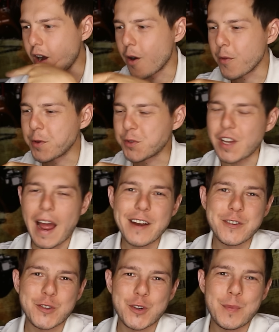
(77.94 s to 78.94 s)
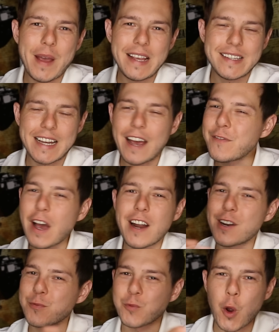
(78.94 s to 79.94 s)
Oh, those diners are amazing. I've
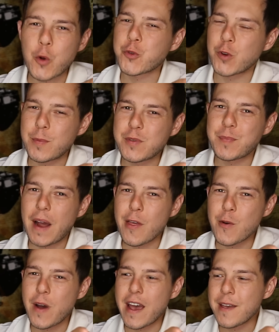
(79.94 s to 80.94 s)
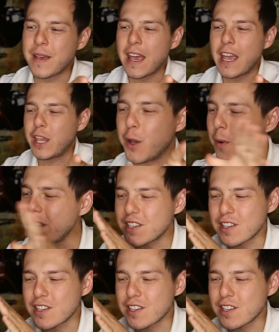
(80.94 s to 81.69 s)
gone on road trips, by the way. You always